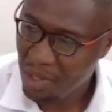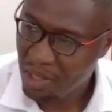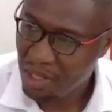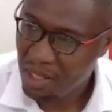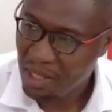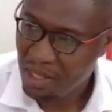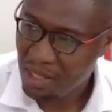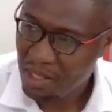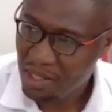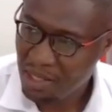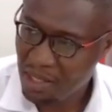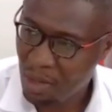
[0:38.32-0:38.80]

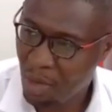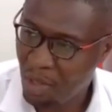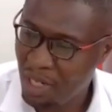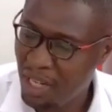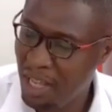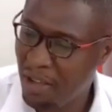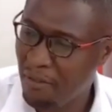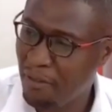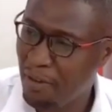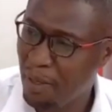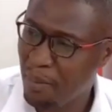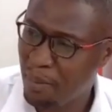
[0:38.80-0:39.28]
or the
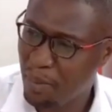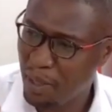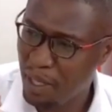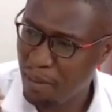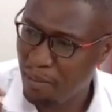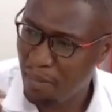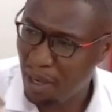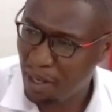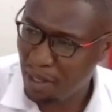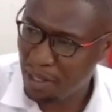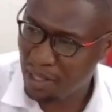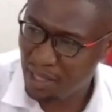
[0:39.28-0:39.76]
envelope ne
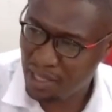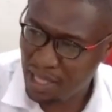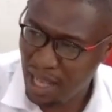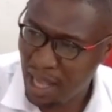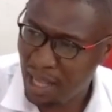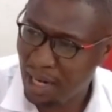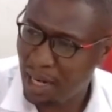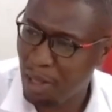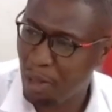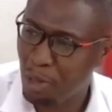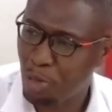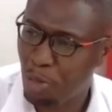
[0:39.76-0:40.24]
man sa
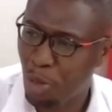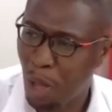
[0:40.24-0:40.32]
na to